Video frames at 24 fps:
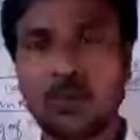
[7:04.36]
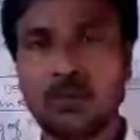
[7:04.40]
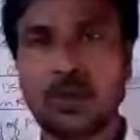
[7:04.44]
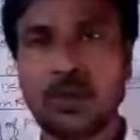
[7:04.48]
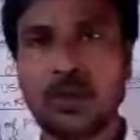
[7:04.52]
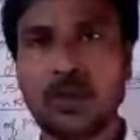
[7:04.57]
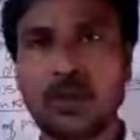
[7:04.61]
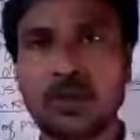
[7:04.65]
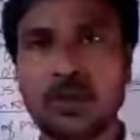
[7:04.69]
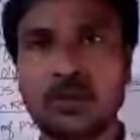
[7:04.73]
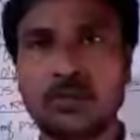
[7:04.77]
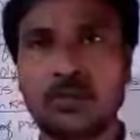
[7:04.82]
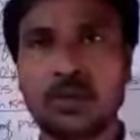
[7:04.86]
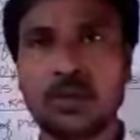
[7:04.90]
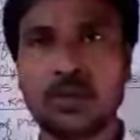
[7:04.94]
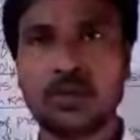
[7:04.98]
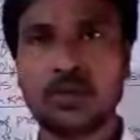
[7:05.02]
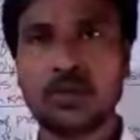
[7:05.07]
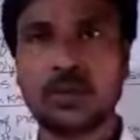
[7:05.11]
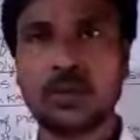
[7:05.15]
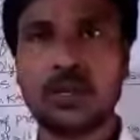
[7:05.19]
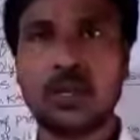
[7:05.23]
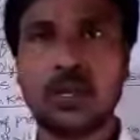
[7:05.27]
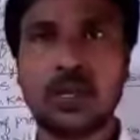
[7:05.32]

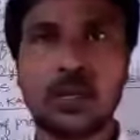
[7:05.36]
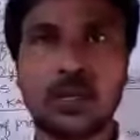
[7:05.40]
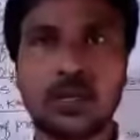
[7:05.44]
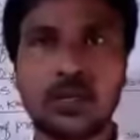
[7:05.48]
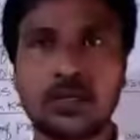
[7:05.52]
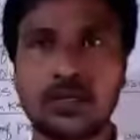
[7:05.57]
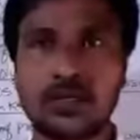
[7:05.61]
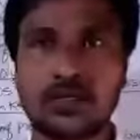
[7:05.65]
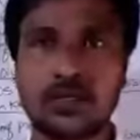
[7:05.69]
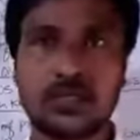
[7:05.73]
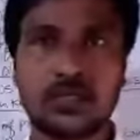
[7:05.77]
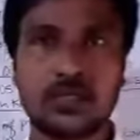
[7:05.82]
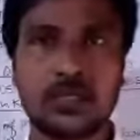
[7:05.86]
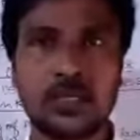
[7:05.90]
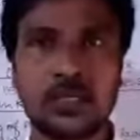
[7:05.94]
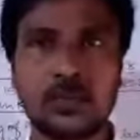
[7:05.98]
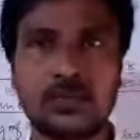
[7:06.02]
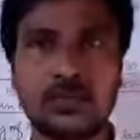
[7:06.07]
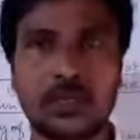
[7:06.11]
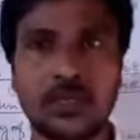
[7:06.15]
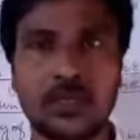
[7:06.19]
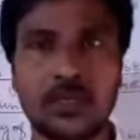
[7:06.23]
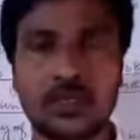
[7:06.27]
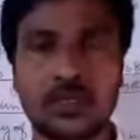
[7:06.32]
whenever they are
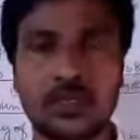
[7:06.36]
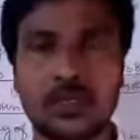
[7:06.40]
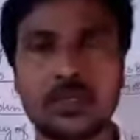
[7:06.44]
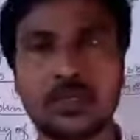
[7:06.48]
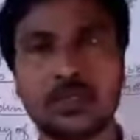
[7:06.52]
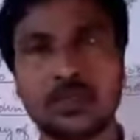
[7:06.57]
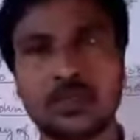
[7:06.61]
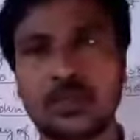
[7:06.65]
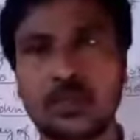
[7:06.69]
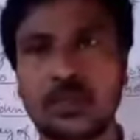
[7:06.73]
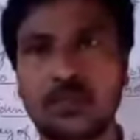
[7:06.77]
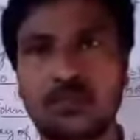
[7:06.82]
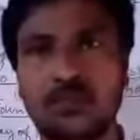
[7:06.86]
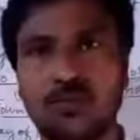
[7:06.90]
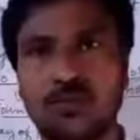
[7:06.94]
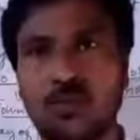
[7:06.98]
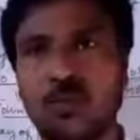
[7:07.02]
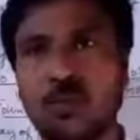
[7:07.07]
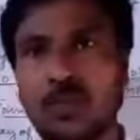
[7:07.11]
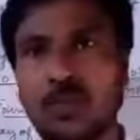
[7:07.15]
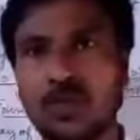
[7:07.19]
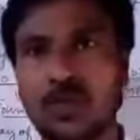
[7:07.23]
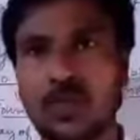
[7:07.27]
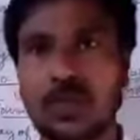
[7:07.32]
discriminated, they
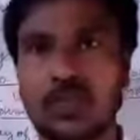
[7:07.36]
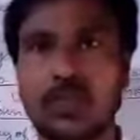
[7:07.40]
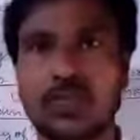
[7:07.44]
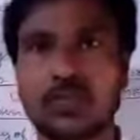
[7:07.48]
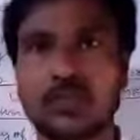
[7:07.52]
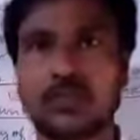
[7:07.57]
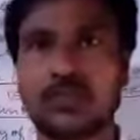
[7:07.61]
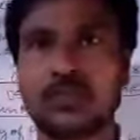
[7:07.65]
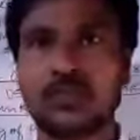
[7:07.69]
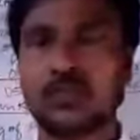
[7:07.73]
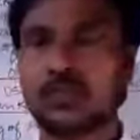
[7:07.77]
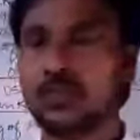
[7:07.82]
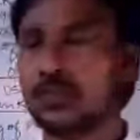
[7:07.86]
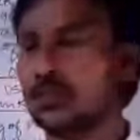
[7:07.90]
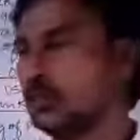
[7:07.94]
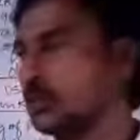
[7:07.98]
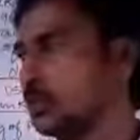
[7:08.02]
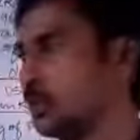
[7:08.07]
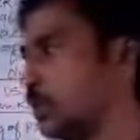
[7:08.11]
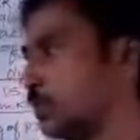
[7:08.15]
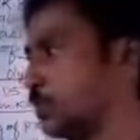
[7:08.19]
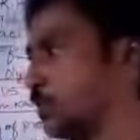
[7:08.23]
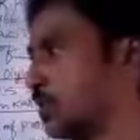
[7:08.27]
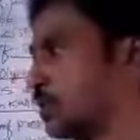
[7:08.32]
fought against the
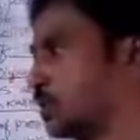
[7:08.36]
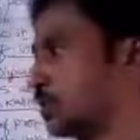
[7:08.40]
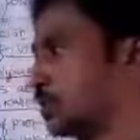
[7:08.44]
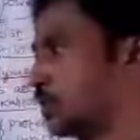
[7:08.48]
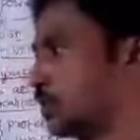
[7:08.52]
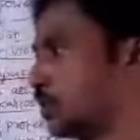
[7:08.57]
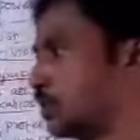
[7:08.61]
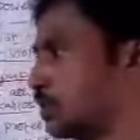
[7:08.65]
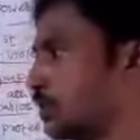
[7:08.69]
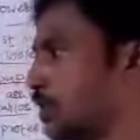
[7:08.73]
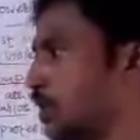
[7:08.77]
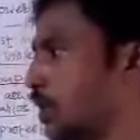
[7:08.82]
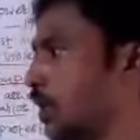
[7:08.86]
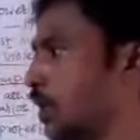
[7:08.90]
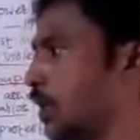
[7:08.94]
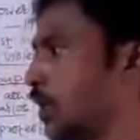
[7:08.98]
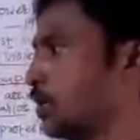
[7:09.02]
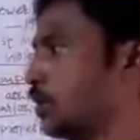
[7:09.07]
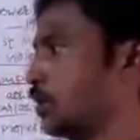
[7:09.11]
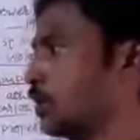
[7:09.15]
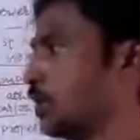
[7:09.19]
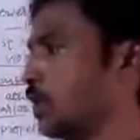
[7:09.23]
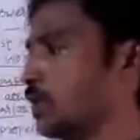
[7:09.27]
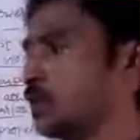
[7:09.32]
discrimination,
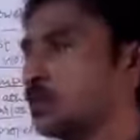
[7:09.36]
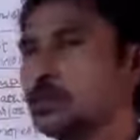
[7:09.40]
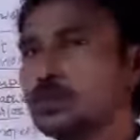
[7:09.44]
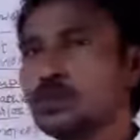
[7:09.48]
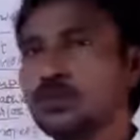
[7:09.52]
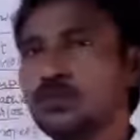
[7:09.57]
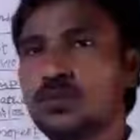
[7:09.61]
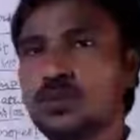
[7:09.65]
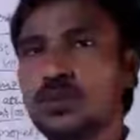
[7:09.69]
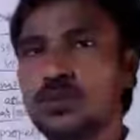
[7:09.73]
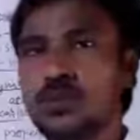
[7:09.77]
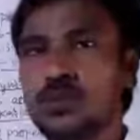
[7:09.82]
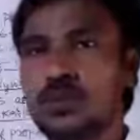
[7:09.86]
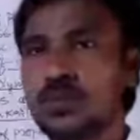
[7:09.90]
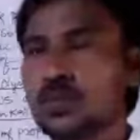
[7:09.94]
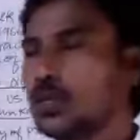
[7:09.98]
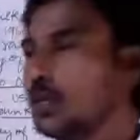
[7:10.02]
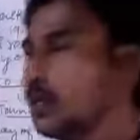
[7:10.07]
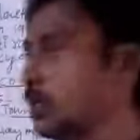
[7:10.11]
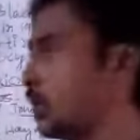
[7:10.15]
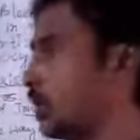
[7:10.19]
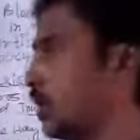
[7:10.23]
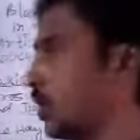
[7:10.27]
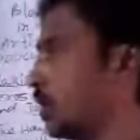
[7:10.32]
and that is we
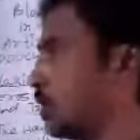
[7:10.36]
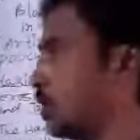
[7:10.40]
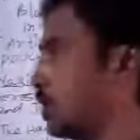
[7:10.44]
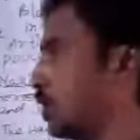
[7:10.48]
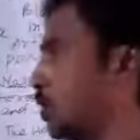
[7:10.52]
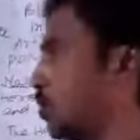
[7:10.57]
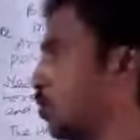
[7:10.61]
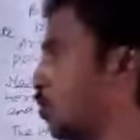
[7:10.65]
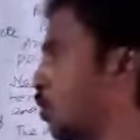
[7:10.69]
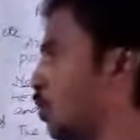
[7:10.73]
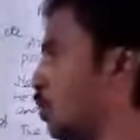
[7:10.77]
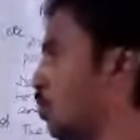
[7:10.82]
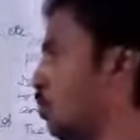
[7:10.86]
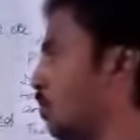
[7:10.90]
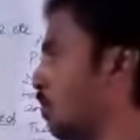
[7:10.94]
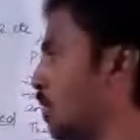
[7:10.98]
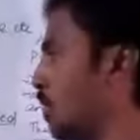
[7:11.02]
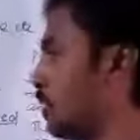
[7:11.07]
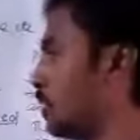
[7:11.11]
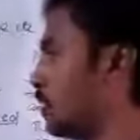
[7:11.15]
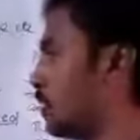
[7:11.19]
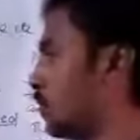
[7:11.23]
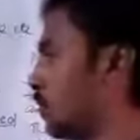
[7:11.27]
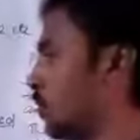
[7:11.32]
see the
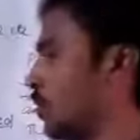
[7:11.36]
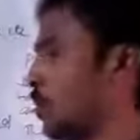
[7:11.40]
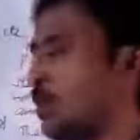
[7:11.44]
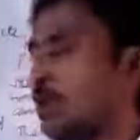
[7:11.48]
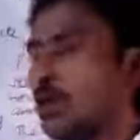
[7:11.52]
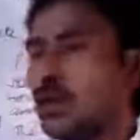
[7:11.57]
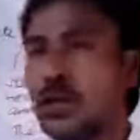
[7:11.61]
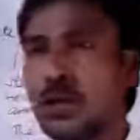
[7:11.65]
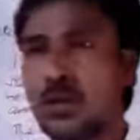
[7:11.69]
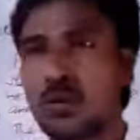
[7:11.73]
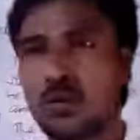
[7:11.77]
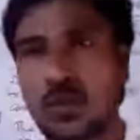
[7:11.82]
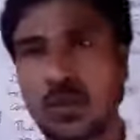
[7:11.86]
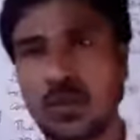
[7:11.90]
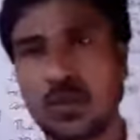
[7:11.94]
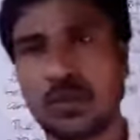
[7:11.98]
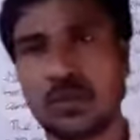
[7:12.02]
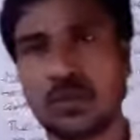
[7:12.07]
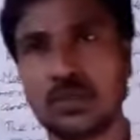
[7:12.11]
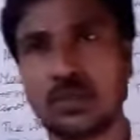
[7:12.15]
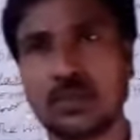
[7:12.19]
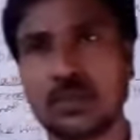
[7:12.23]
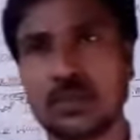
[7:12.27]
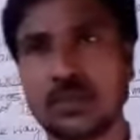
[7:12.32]
movements for
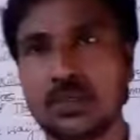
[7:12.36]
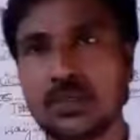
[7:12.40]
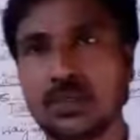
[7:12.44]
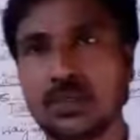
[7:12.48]
equality.